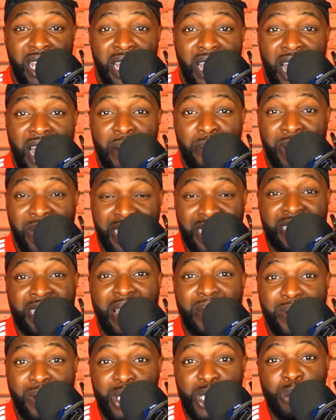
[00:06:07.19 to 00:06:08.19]
And the
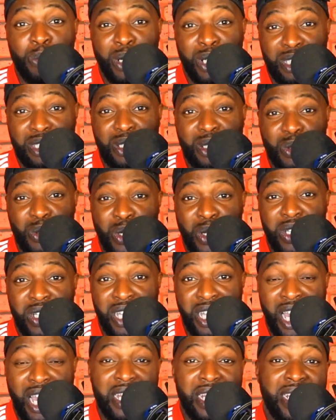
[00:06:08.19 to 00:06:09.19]
time that we spot his run,
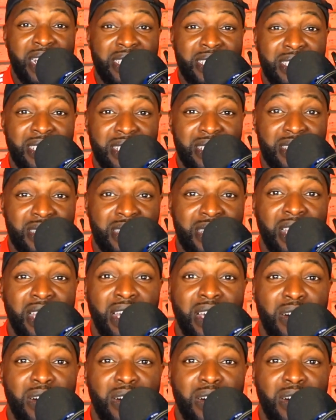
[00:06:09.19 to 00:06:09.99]
he had an assist